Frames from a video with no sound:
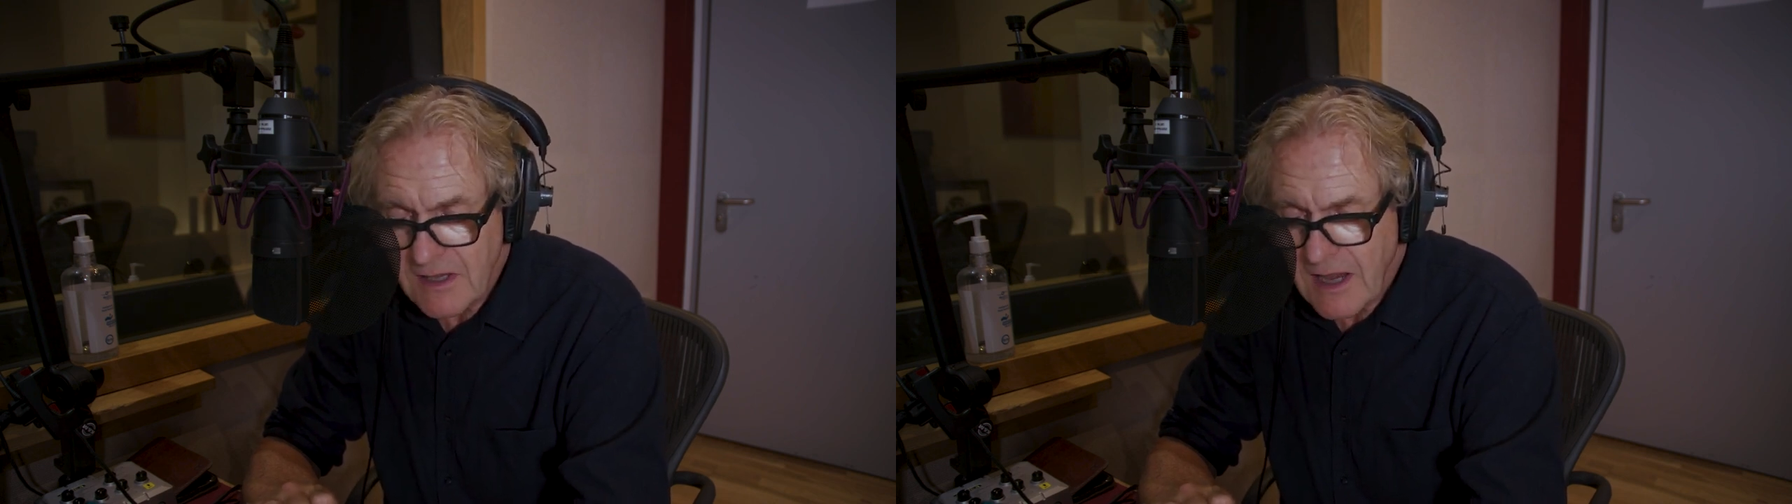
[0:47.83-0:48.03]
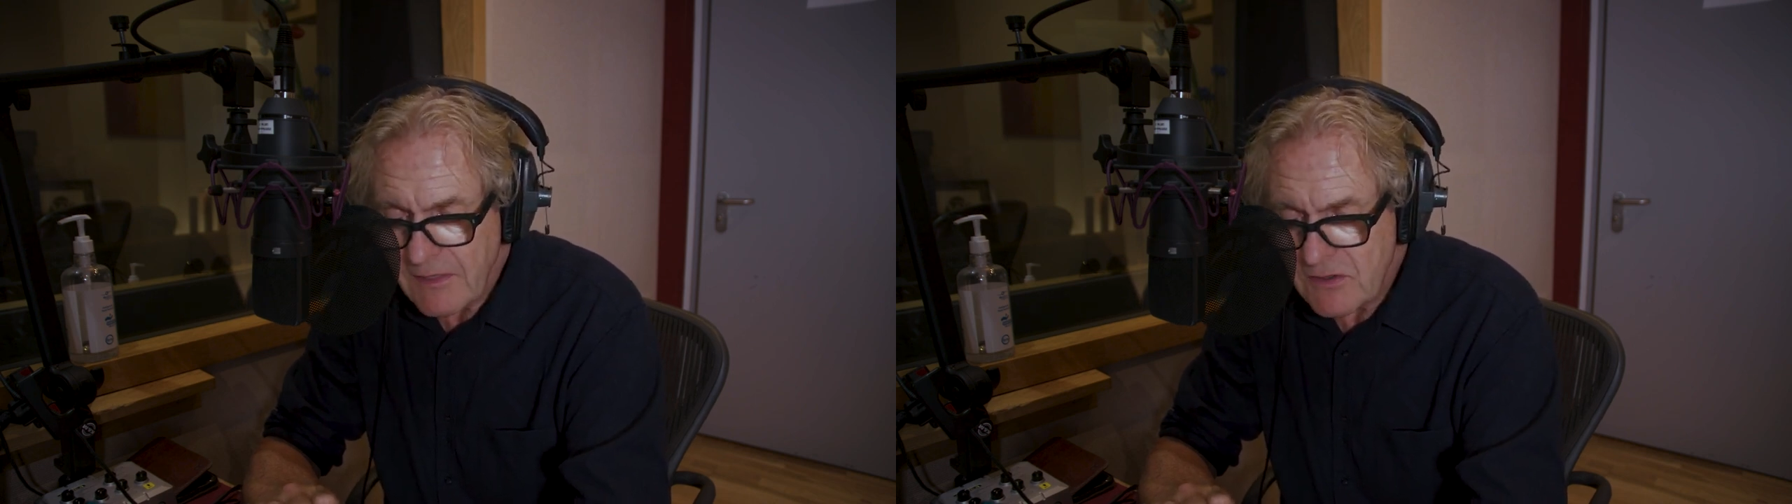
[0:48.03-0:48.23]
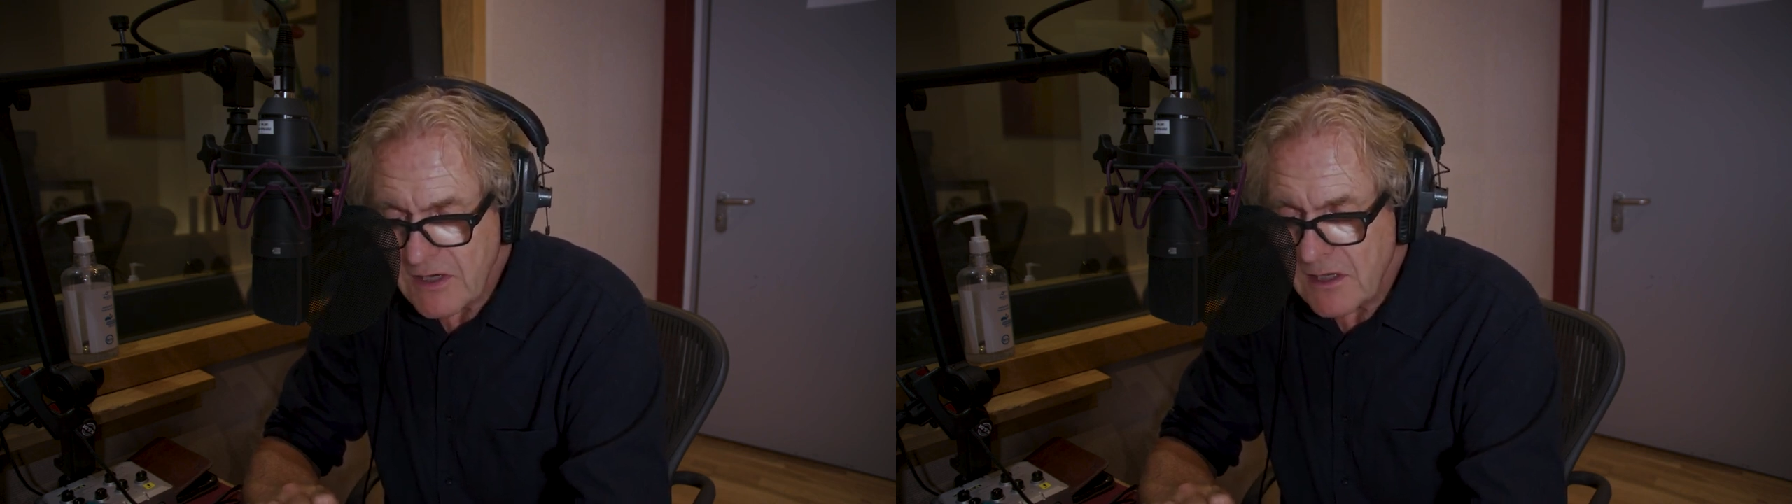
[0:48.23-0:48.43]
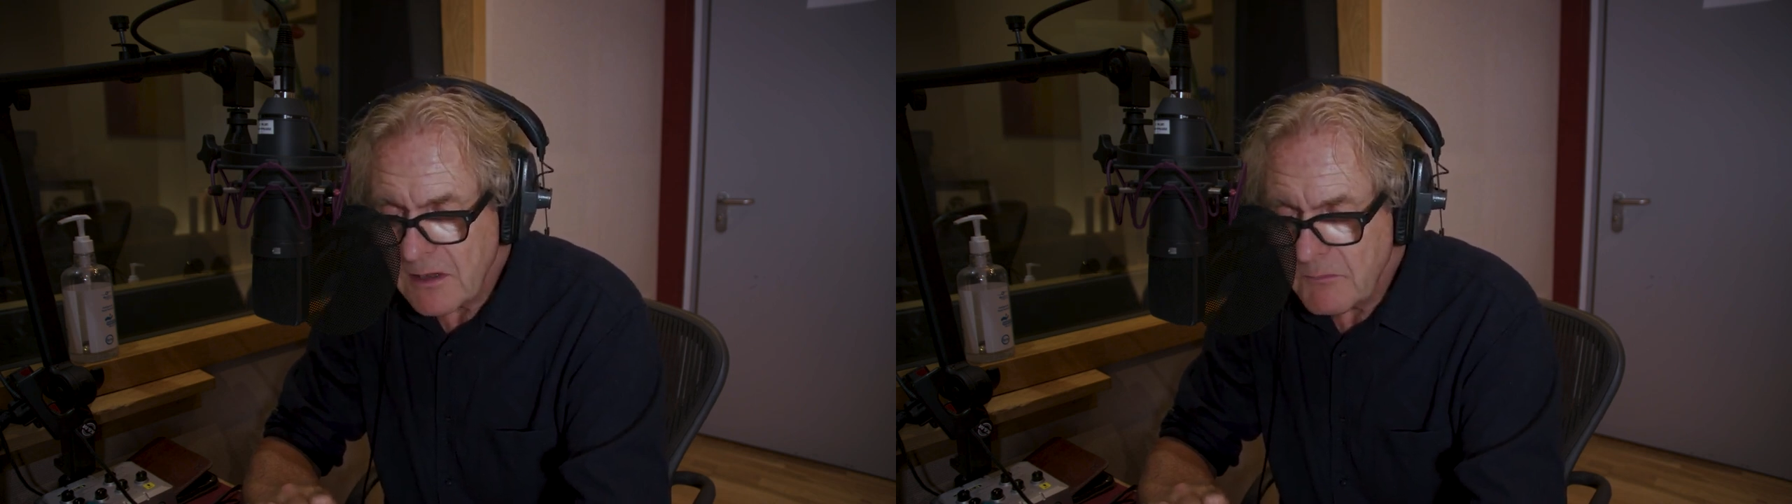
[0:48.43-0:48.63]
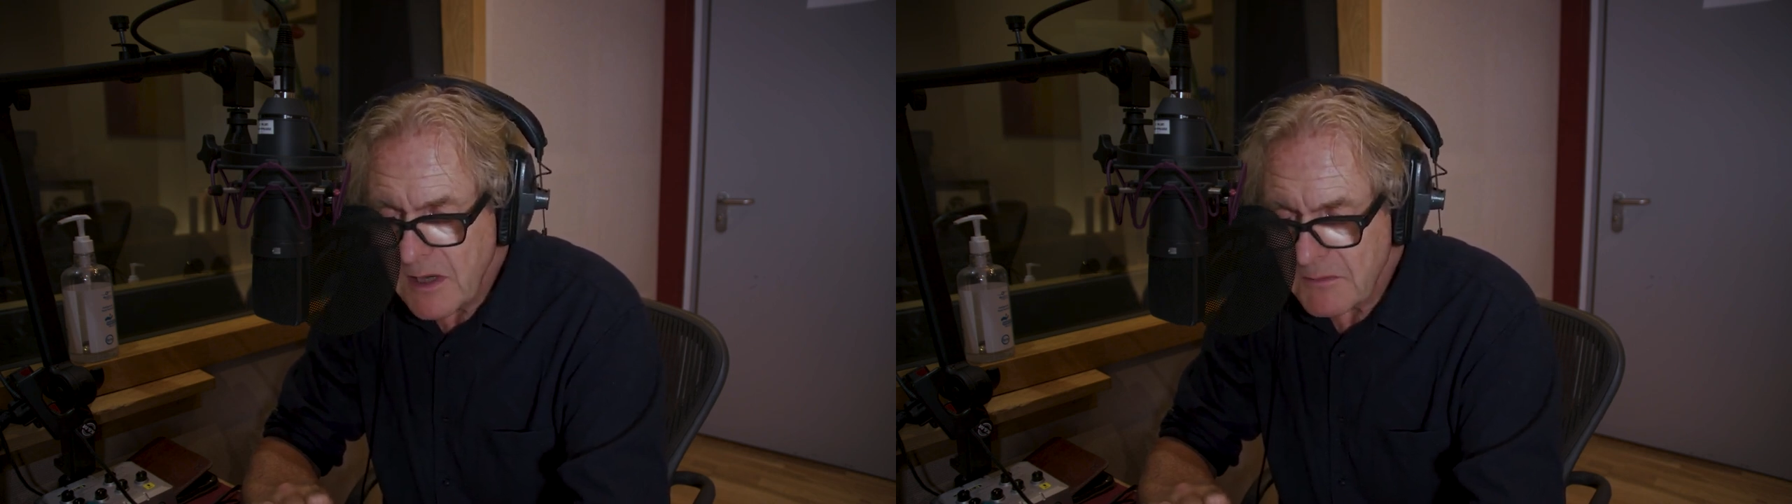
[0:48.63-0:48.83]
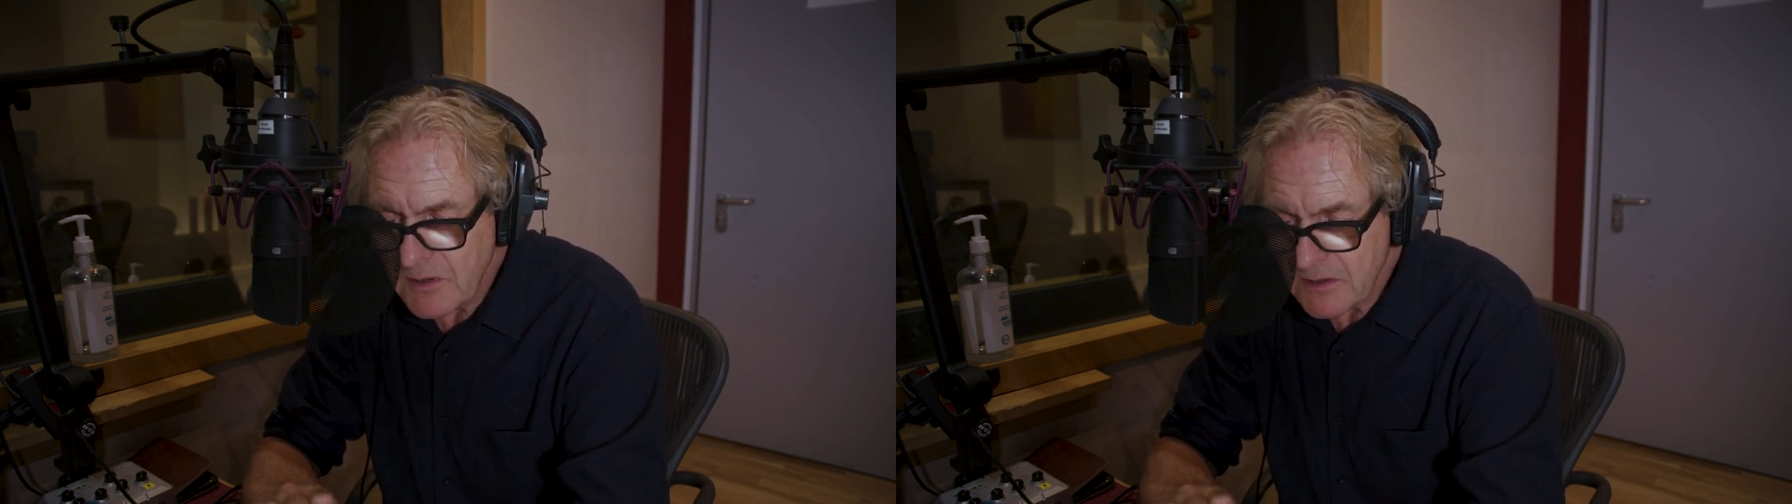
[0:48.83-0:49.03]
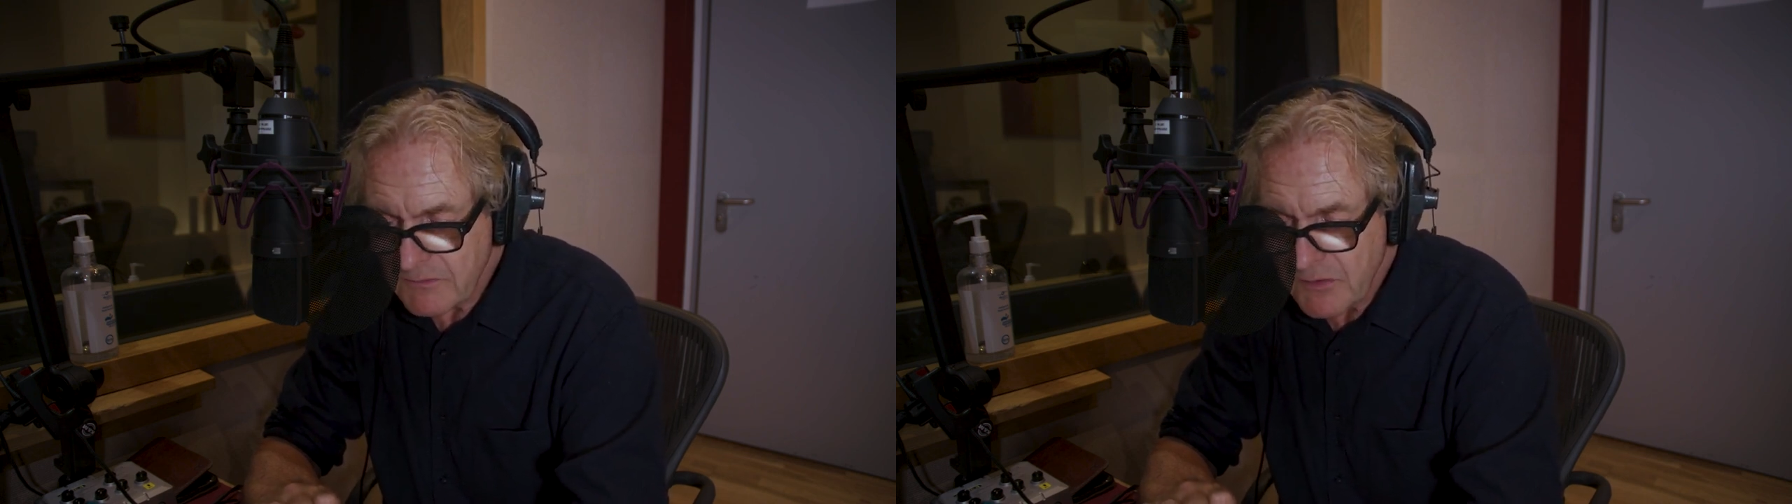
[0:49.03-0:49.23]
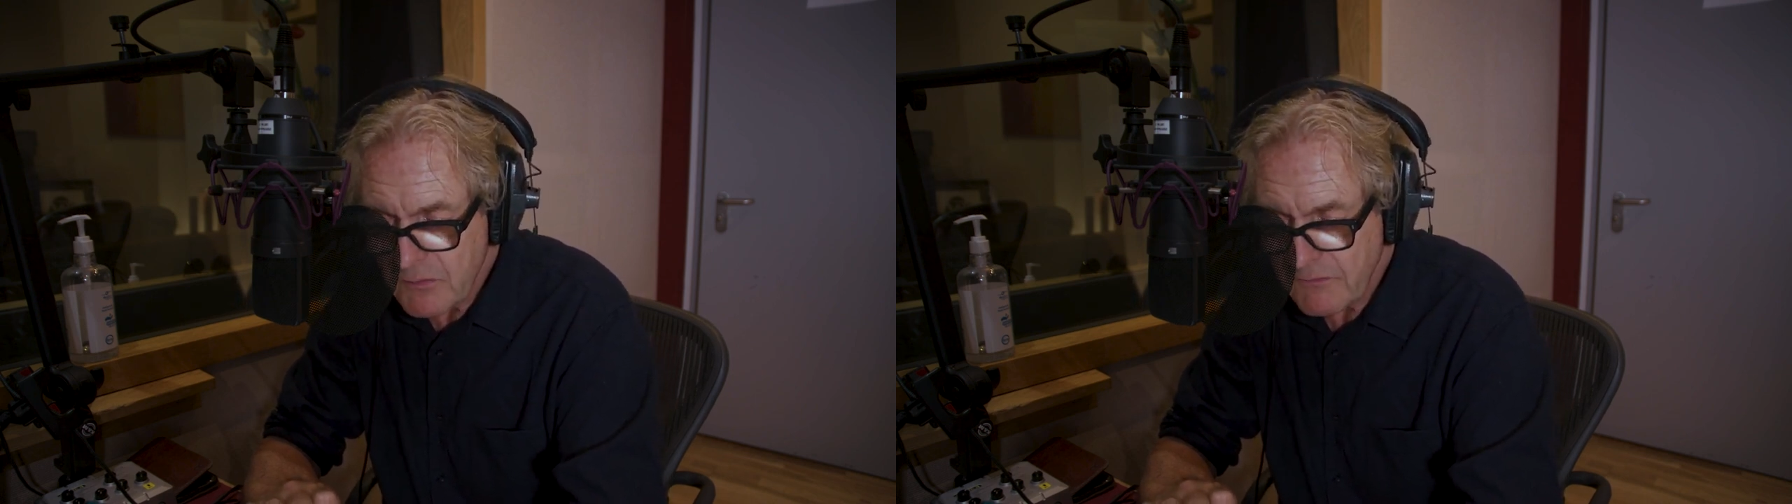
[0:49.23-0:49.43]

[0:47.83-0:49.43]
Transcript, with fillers: and the gentle murmur of the